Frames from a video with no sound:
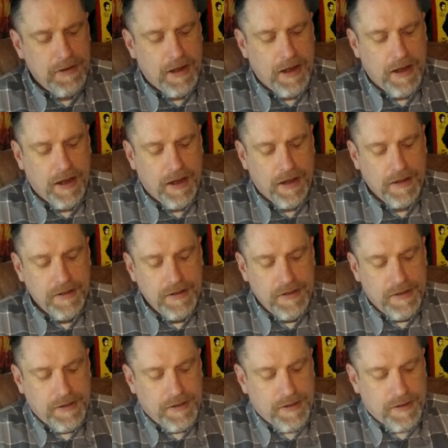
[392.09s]
Uh,
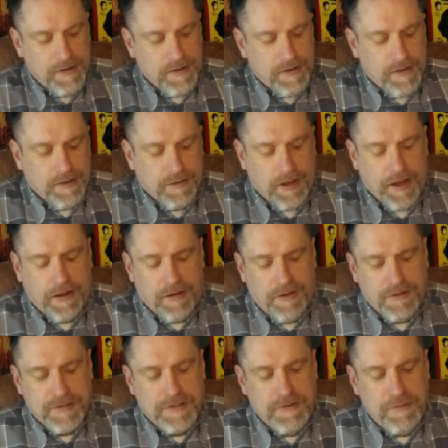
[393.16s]
like
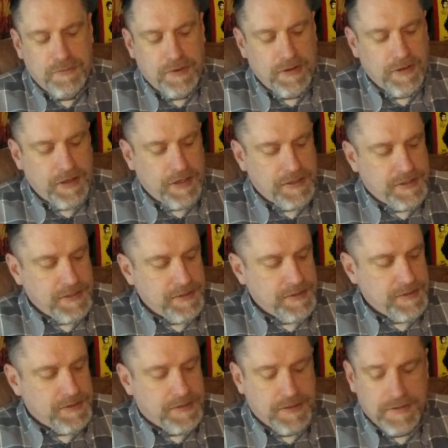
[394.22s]
all Sioux
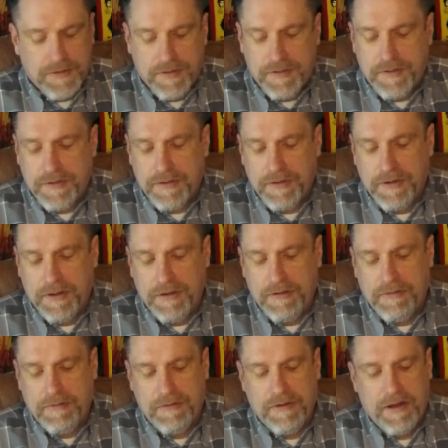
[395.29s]
releases
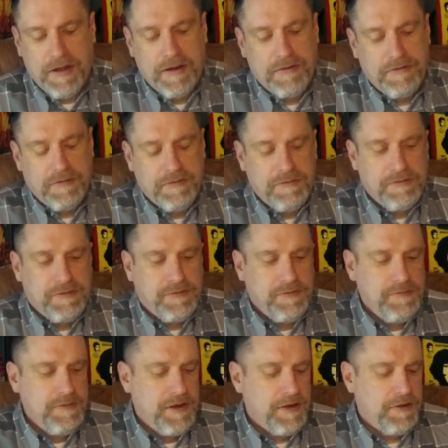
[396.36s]
on
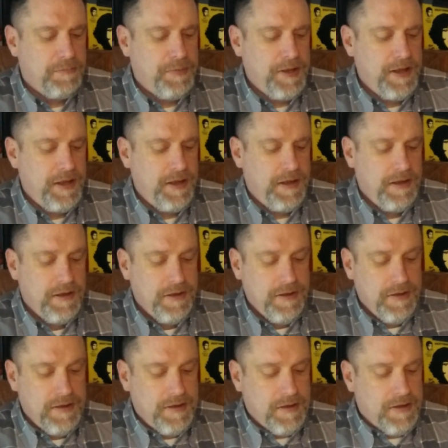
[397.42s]
LP
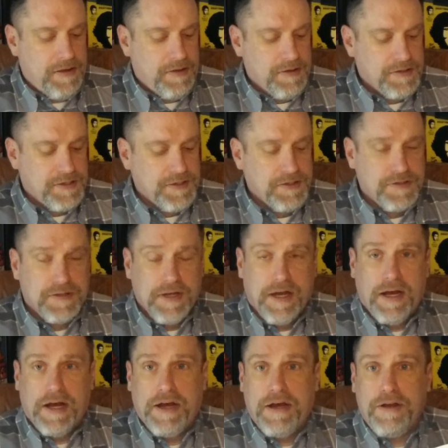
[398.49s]
this is
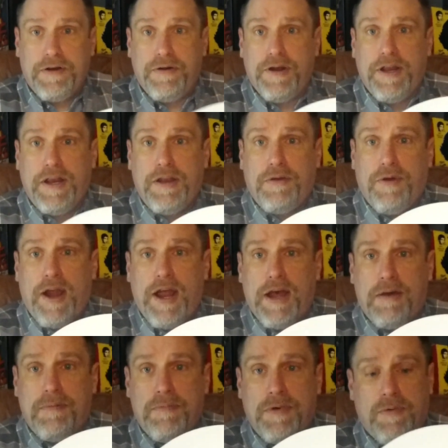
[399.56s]
uh, 180 gram